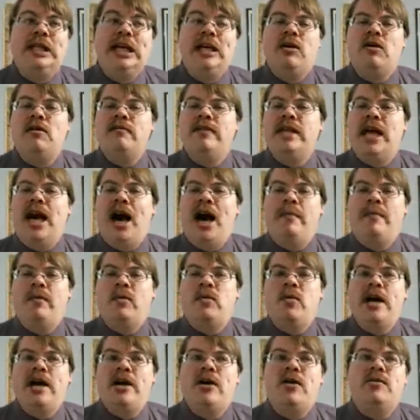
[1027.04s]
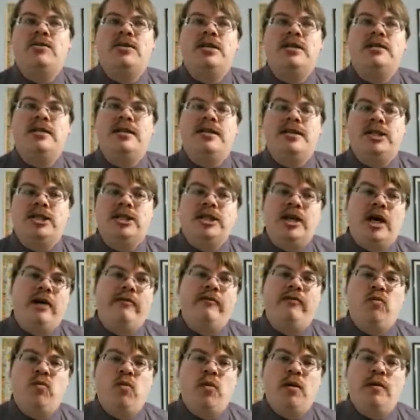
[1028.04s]
of the operators is this
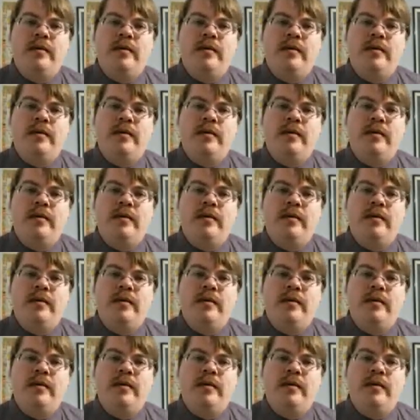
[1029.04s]
tough woman